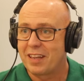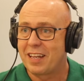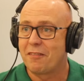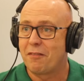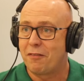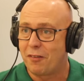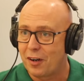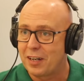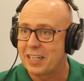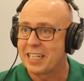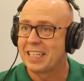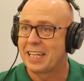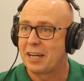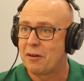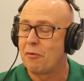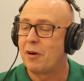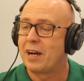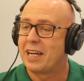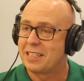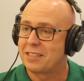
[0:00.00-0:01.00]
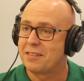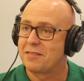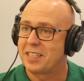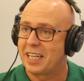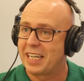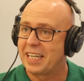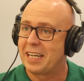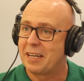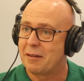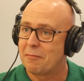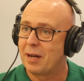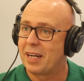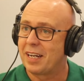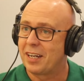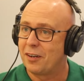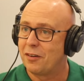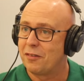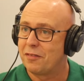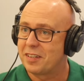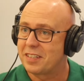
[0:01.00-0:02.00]
they're finding their ways of taking
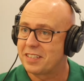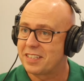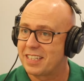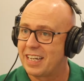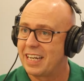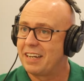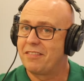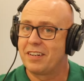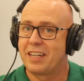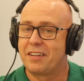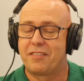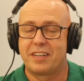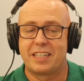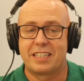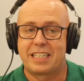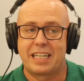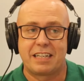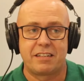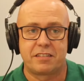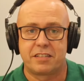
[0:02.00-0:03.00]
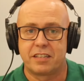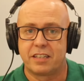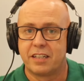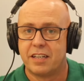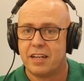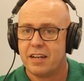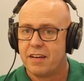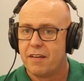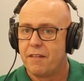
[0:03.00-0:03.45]
money off us, even if it's down to